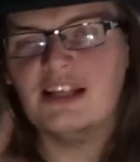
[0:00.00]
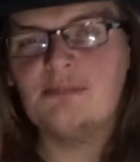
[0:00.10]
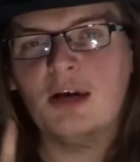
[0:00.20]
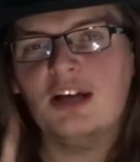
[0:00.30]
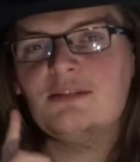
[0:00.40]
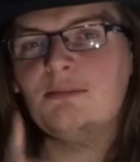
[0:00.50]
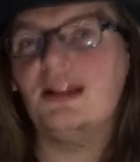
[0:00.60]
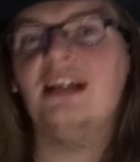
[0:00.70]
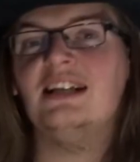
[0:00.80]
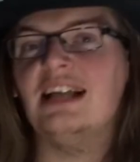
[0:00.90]
this person
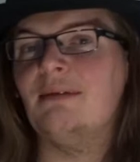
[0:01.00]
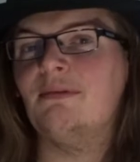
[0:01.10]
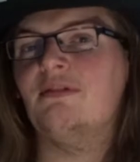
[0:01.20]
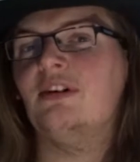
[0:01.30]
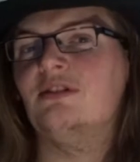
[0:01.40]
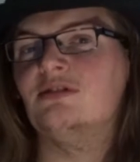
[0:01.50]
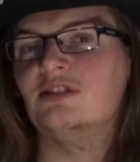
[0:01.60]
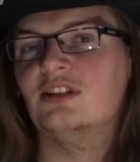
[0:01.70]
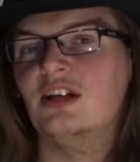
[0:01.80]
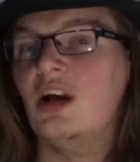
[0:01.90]
played the Game of
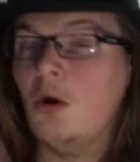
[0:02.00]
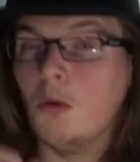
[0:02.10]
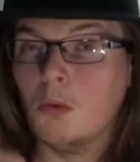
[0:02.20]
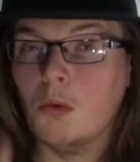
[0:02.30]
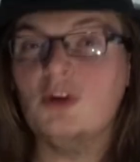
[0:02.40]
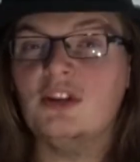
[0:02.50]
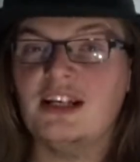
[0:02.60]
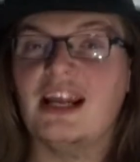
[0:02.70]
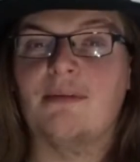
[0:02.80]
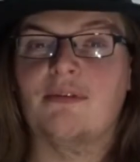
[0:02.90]
Thrones, won the
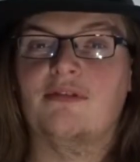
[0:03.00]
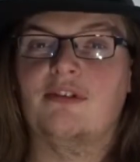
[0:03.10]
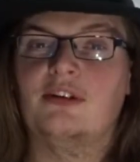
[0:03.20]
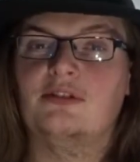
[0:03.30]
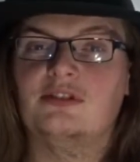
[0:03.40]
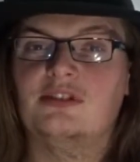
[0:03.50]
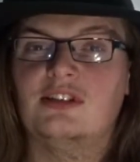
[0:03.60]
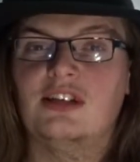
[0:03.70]
Game of Thrones,